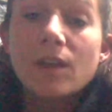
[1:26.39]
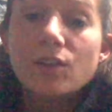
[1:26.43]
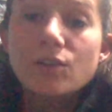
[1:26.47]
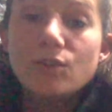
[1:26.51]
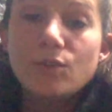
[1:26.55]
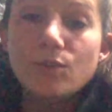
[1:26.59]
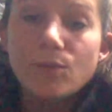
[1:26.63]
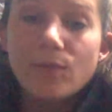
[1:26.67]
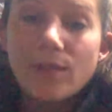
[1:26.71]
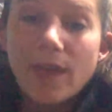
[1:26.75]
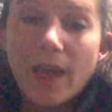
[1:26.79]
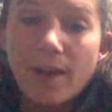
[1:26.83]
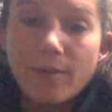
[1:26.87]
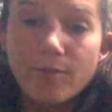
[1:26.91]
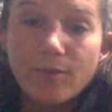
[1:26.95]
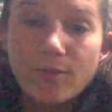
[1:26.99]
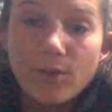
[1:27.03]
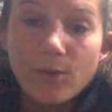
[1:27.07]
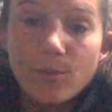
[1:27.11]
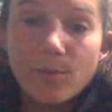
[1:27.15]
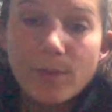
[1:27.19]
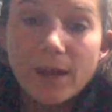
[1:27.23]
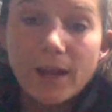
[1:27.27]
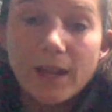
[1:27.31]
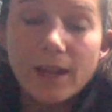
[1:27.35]
Do that for a
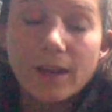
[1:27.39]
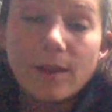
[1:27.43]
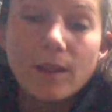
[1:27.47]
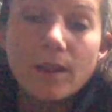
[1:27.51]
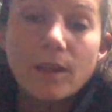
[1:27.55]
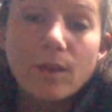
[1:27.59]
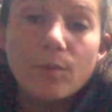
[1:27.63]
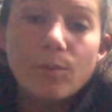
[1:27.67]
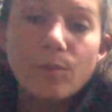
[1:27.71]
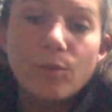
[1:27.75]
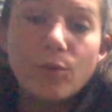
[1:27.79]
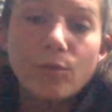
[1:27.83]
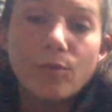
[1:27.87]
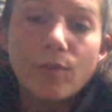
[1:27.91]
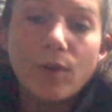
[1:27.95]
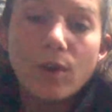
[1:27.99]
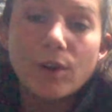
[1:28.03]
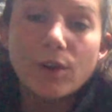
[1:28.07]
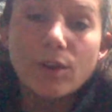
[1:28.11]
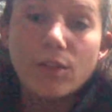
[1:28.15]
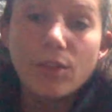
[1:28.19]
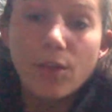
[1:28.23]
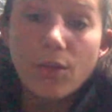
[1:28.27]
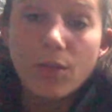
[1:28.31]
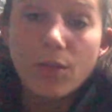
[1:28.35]
minute, move on
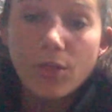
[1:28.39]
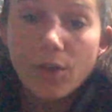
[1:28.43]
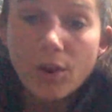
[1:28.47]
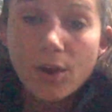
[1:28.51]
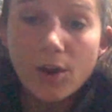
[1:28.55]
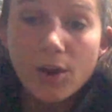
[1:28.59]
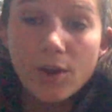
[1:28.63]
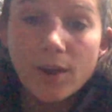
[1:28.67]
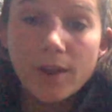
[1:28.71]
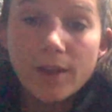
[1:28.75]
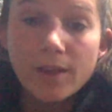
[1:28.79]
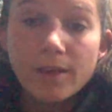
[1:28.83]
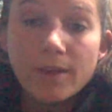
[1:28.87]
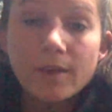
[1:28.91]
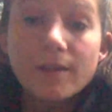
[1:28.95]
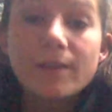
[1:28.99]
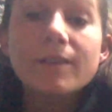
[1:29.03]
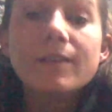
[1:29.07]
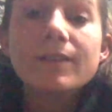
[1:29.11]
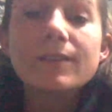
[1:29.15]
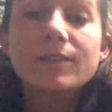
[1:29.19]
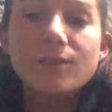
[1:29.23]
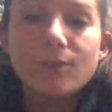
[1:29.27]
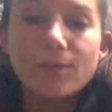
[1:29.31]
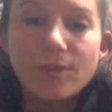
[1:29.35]
to the third,
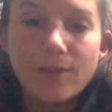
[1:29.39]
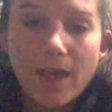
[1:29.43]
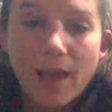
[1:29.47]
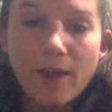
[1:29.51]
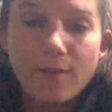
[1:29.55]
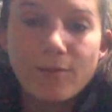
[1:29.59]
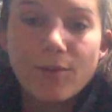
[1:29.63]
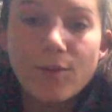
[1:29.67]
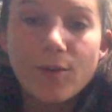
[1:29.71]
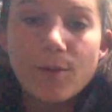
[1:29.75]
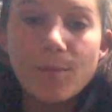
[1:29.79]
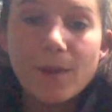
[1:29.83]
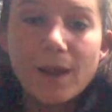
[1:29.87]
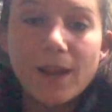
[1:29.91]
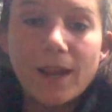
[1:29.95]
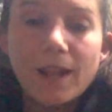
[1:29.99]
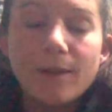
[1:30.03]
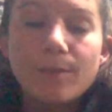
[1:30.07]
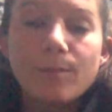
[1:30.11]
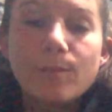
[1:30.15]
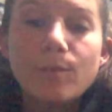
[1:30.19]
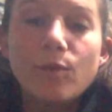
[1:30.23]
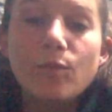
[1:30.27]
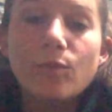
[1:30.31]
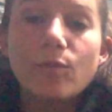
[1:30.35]
do that for a minute,
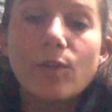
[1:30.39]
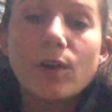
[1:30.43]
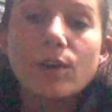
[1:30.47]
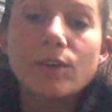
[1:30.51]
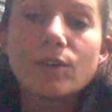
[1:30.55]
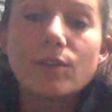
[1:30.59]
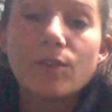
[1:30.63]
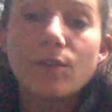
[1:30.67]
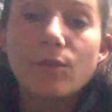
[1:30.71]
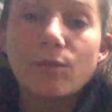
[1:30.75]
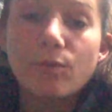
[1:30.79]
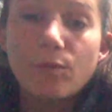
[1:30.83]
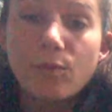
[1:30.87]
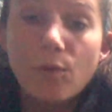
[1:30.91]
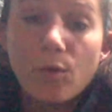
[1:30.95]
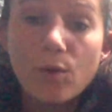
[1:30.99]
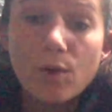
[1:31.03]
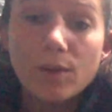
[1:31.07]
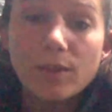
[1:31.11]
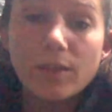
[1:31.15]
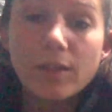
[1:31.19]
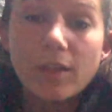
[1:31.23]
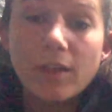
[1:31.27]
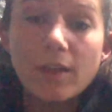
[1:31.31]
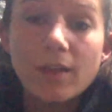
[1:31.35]
move on to the
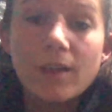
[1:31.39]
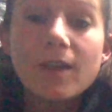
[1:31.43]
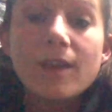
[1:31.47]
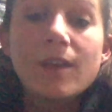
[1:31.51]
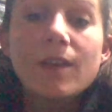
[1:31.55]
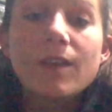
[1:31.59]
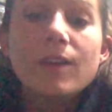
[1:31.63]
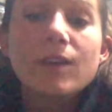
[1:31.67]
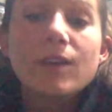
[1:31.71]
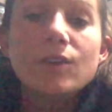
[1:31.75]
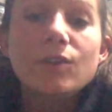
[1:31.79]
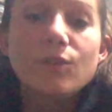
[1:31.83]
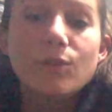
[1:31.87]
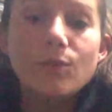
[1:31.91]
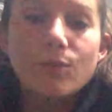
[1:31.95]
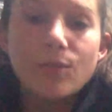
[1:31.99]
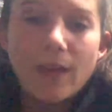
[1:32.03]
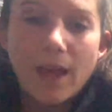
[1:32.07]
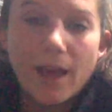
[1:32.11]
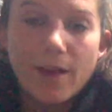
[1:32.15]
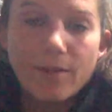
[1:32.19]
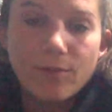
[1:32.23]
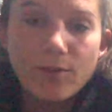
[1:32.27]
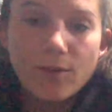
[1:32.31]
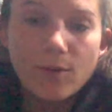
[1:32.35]
fourth, do
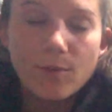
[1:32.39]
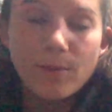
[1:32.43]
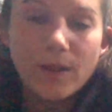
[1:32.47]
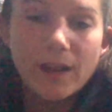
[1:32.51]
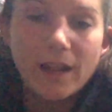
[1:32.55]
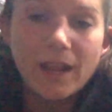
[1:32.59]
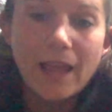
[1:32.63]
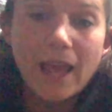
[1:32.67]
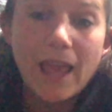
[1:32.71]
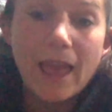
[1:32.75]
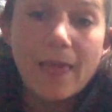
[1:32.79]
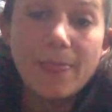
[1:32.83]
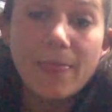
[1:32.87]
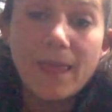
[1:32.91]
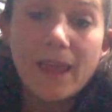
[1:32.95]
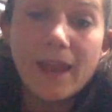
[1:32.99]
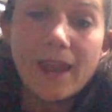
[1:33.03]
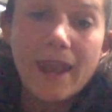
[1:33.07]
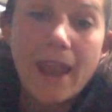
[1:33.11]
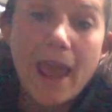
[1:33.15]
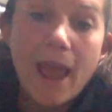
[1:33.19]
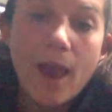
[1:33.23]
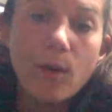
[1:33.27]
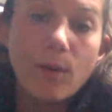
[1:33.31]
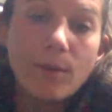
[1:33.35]
that for a minute, and then
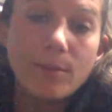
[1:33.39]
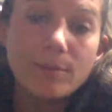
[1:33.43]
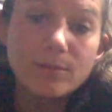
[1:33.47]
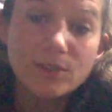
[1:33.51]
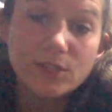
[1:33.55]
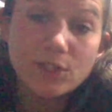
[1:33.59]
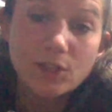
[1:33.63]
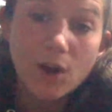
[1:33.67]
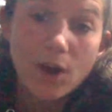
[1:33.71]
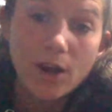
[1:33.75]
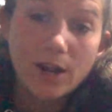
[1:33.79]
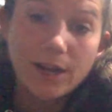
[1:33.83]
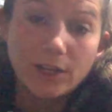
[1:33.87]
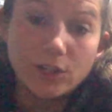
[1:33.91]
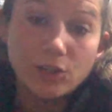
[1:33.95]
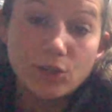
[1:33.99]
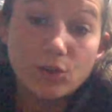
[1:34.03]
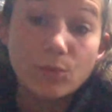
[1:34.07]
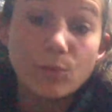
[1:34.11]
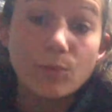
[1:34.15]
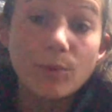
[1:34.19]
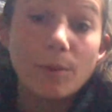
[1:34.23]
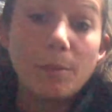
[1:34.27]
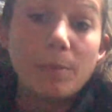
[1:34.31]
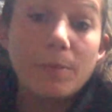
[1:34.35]
now I'm starting
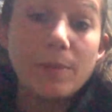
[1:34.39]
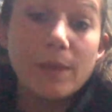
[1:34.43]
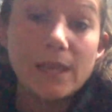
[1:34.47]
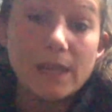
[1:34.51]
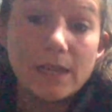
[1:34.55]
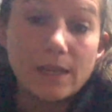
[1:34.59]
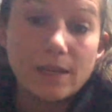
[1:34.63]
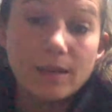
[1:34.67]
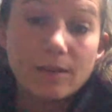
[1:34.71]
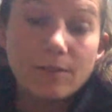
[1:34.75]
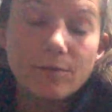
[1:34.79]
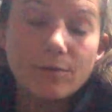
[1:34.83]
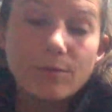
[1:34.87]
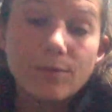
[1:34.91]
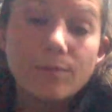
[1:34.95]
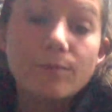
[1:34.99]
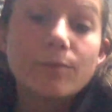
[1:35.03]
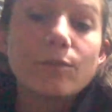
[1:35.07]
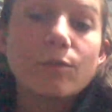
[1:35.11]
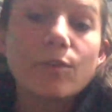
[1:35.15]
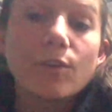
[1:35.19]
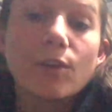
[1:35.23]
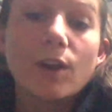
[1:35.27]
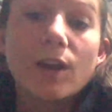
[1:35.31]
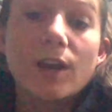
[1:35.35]
to repeat
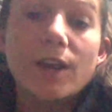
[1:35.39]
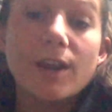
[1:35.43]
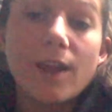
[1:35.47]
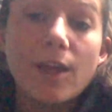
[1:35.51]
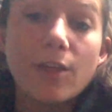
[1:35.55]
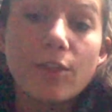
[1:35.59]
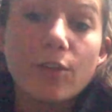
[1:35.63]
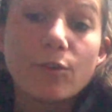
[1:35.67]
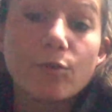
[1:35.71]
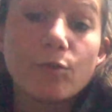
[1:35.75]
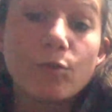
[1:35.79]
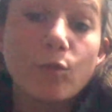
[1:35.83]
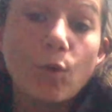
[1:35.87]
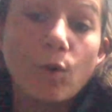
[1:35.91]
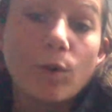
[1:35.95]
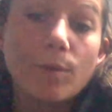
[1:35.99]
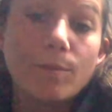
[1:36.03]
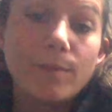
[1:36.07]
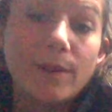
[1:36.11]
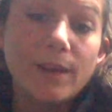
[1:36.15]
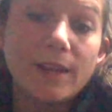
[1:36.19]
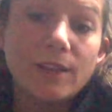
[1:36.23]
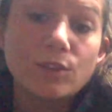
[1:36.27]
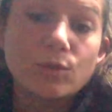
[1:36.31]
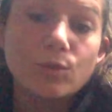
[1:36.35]
for another four
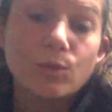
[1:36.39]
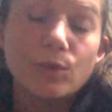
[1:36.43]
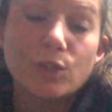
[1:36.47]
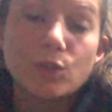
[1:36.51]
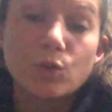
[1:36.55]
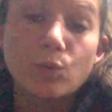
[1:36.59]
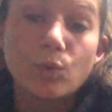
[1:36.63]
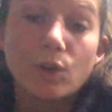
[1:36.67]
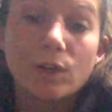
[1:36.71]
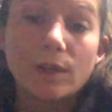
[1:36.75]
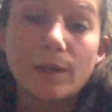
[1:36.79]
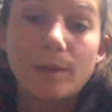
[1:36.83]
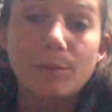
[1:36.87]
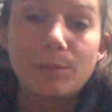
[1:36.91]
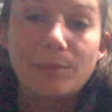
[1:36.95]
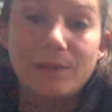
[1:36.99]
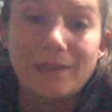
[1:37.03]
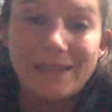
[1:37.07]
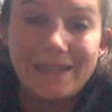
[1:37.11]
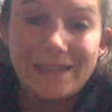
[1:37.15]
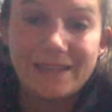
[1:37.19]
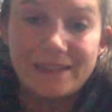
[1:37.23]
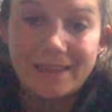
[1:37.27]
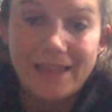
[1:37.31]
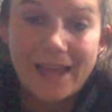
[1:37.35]
minutes, which will
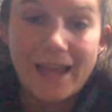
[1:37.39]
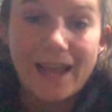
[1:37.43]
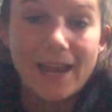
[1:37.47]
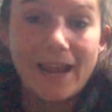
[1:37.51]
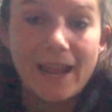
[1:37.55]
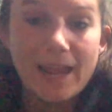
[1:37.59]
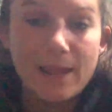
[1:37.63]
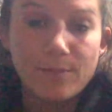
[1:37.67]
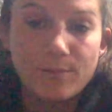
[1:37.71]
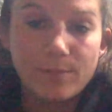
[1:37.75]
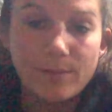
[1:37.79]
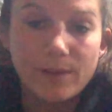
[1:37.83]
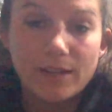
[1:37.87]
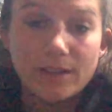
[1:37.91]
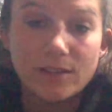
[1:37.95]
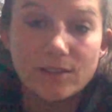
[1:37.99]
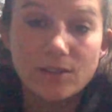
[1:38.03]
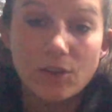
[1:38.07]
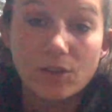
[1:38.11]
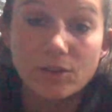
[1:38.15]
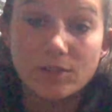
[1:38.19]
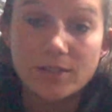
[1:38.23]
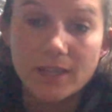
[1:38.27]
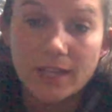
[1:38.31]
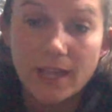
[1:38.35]
complete that eight minutes
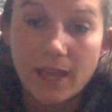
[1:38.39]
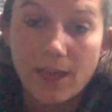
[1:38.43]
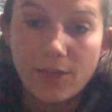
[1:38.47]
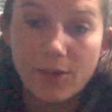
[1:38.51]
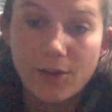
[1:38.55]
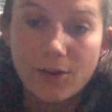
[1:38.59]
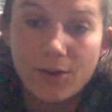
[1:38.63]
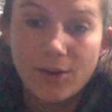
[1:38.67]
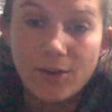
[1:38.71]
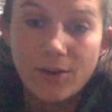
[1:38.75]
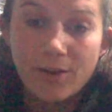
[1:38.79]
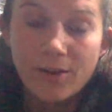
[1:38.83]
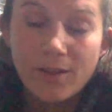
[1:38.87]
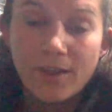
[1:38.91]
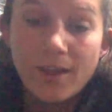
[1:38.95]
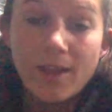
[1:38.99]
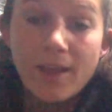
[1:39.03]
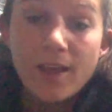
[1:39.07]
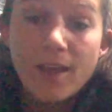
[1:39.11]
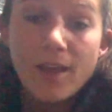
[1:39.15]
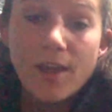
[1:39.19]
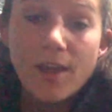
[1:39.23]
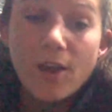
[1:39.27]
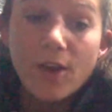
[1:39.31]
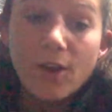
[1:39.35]
altogether.
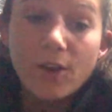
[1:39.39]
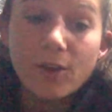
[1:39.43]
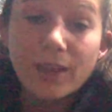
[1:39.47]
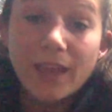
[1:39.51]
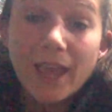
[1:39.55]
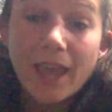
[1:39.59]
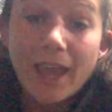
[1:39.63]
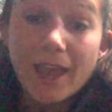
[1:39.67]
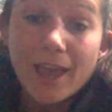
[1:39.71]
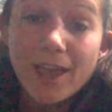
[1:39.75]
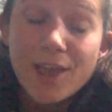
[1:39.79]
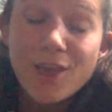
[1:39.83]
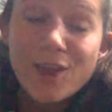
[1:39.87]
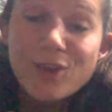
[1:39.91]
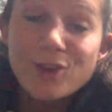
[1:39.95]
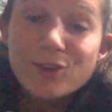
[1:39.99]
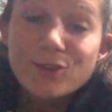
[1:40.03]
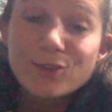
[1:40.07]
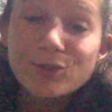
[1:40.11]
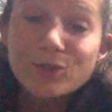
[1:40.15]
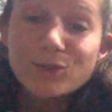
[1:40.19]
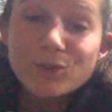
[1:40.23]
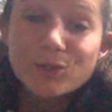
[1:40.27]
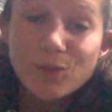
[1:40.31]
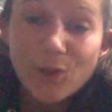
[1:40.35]
Okay,
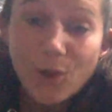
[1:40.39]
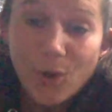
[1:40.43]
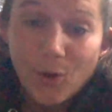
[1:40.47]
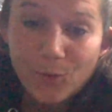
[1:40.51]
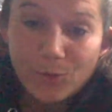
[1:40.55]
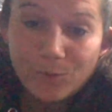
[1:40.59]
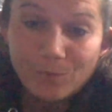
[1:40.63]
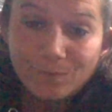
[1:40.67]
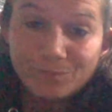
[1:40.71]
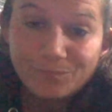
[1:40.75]
so